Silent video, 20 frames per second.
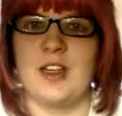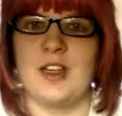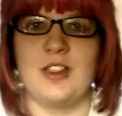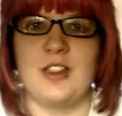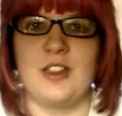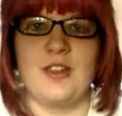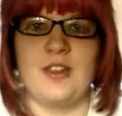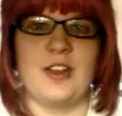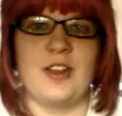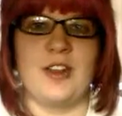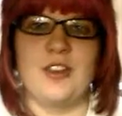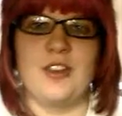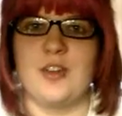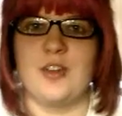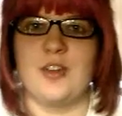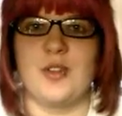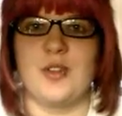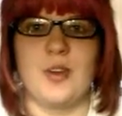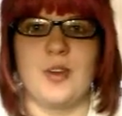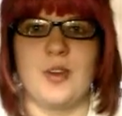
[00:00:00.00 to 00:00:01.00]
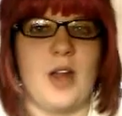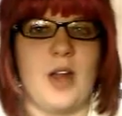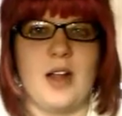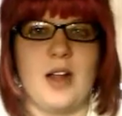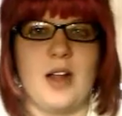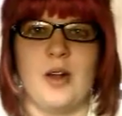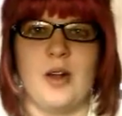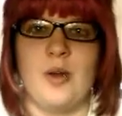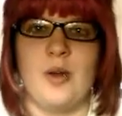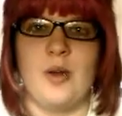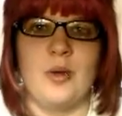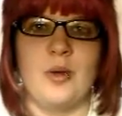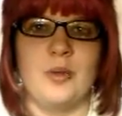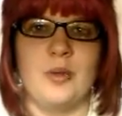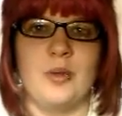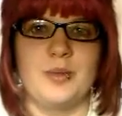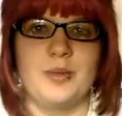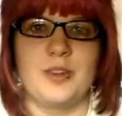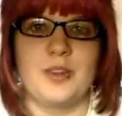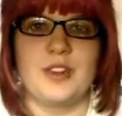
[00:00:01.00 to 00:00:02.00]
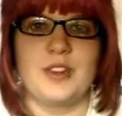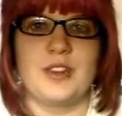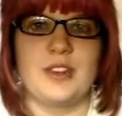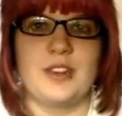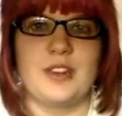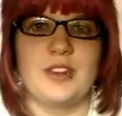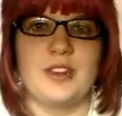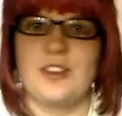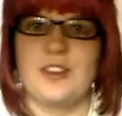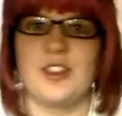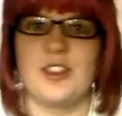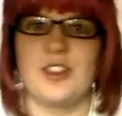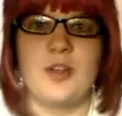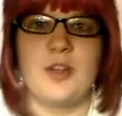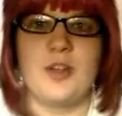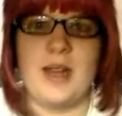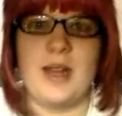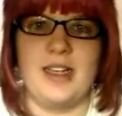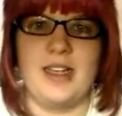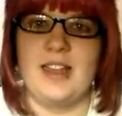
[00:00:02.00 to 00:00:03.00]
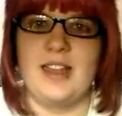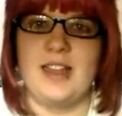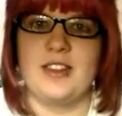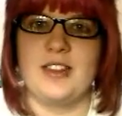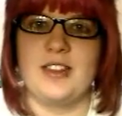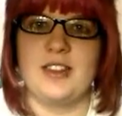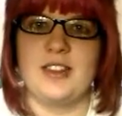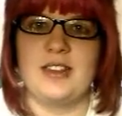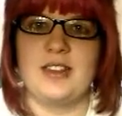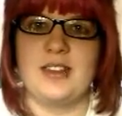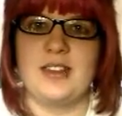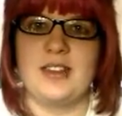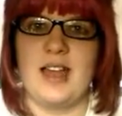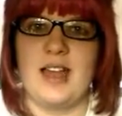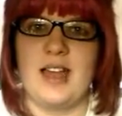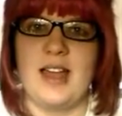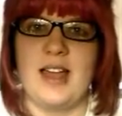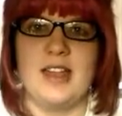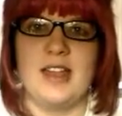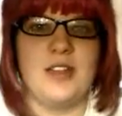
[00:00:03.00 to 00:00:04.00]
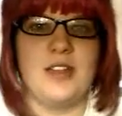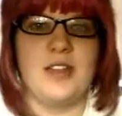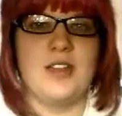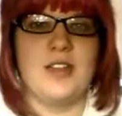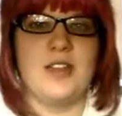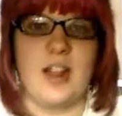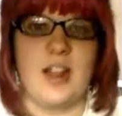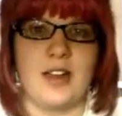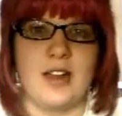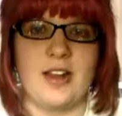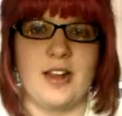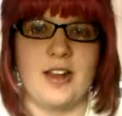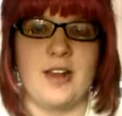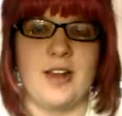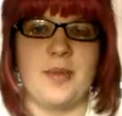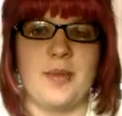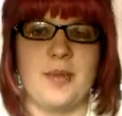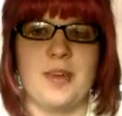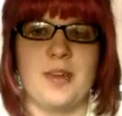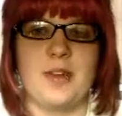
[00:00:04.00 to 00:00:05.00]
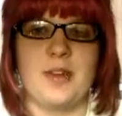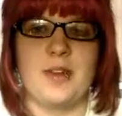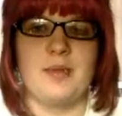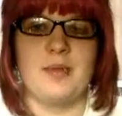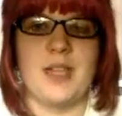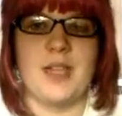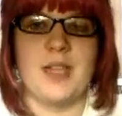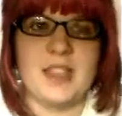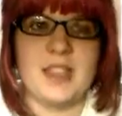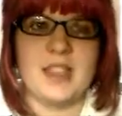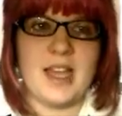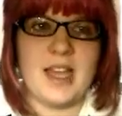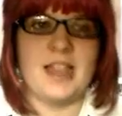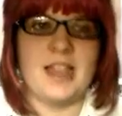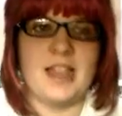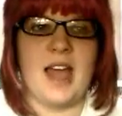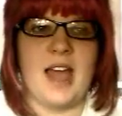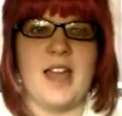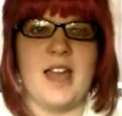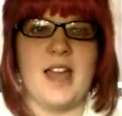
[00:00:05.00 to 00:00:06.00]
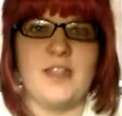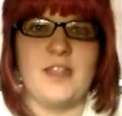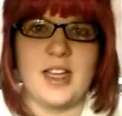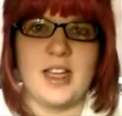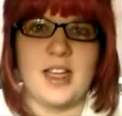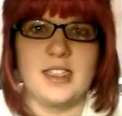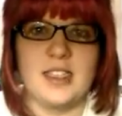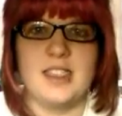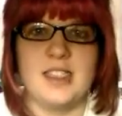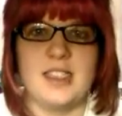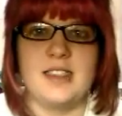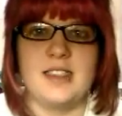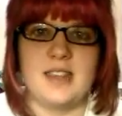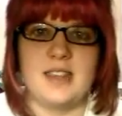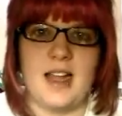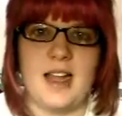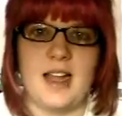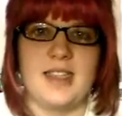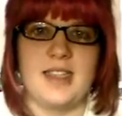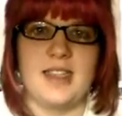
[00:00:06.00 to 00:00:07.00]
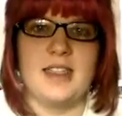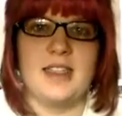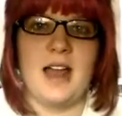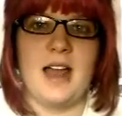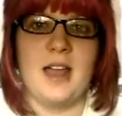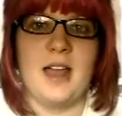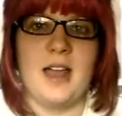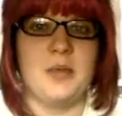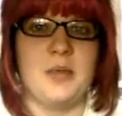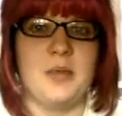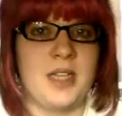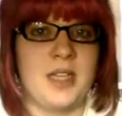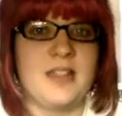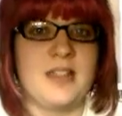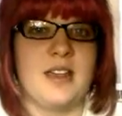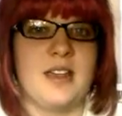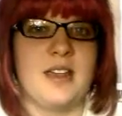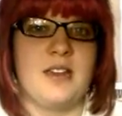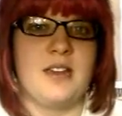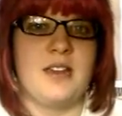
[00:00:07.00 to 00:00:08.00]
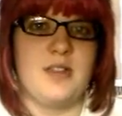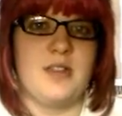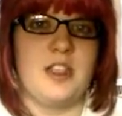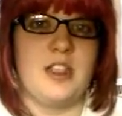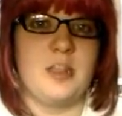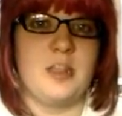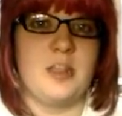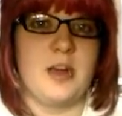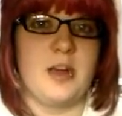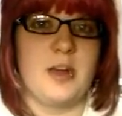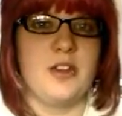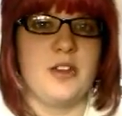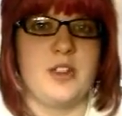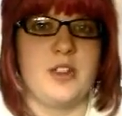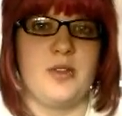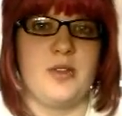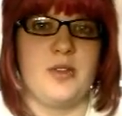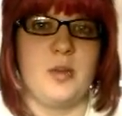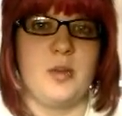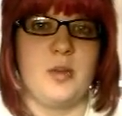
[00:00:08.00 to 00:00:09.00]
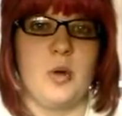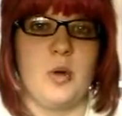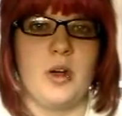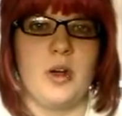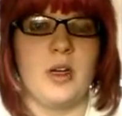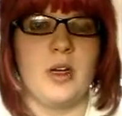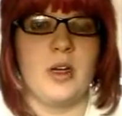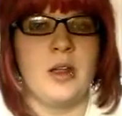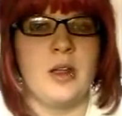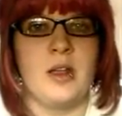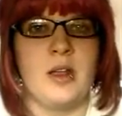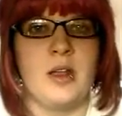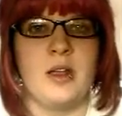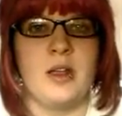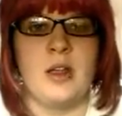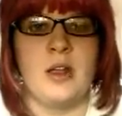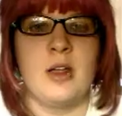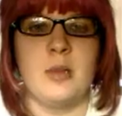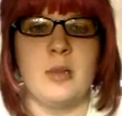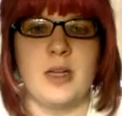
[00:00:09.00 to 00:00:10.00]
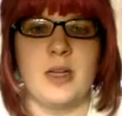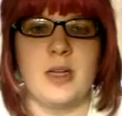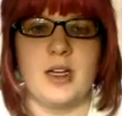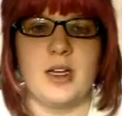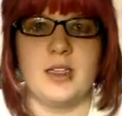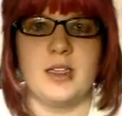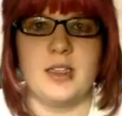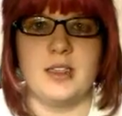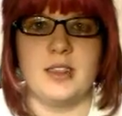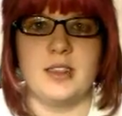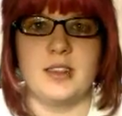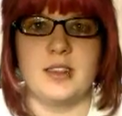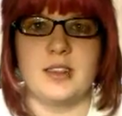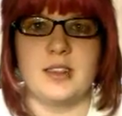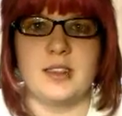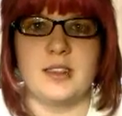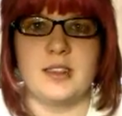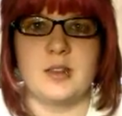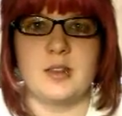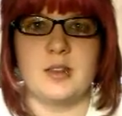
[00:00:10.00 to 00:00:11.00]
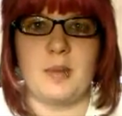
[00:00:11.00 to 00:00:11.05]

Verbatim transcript: Adventures of Sherlock Holmes. There are so many. I love a lot of them. But then I finally decided on Bloodsucking Fiends by Christopher Moore, because